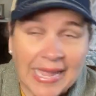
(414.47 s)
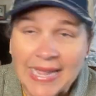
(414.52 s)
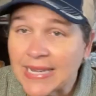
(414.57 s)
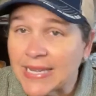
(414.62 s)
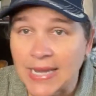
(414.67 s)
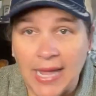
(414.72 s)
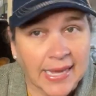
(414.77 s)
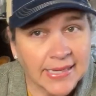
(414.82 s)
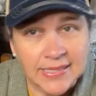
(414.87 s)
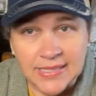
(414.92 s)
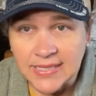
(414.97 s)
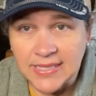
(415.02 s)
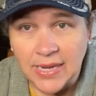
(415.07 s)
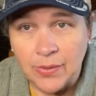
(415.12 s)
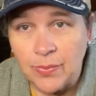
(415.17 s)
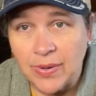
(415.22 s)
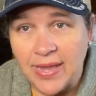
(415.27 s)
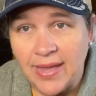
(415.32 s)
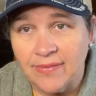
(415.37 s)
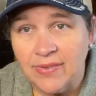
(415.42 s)
Not to say
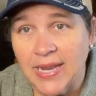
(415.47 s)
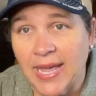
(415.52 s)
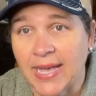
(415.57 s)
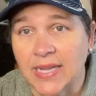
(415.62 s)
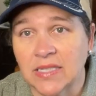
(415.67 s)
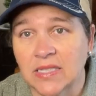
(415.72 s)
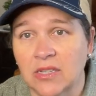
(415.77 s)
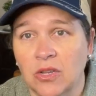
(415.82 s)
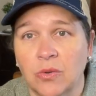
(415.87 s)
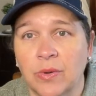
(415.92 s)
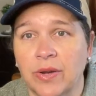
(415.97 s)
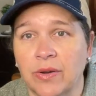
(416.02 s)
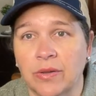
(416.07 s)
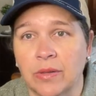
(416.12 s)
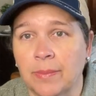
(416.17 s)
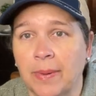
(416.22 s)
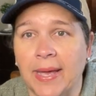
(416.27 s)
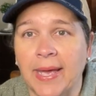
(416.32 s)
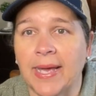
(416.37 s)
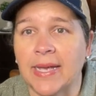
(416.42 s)
we haven't had snow here in the
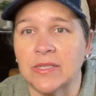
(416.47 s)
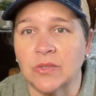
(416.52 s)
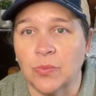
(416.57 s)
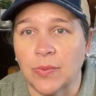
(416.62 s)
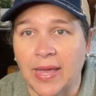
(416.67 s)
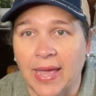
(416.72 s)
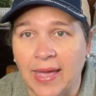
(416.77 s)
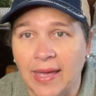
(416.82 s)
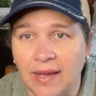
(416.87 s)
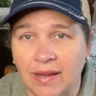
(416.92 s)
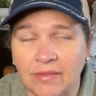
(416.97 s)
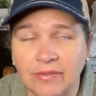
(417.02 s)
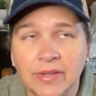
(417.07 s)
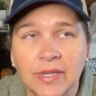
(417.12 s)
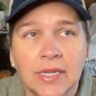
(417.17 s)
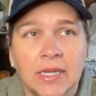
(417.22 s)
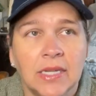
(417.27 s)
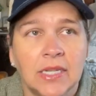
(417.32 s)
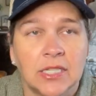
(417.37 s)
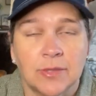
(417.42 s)
past. We have.
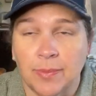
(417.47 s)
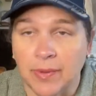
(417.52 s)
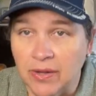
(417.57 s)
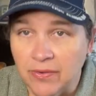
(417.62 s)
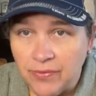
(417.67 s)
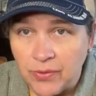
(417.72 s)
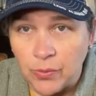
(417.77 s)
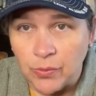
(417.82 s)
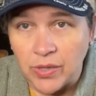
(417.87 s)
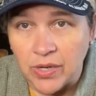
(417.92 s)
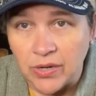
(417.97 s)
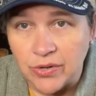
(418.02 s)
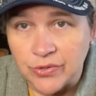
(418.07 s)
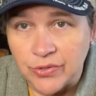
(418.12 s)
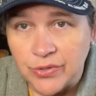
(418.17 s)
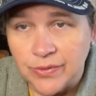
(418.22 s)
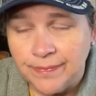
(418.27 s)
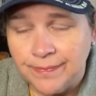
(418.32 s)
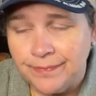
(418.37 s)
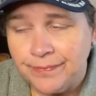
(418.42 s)
It's been a few years.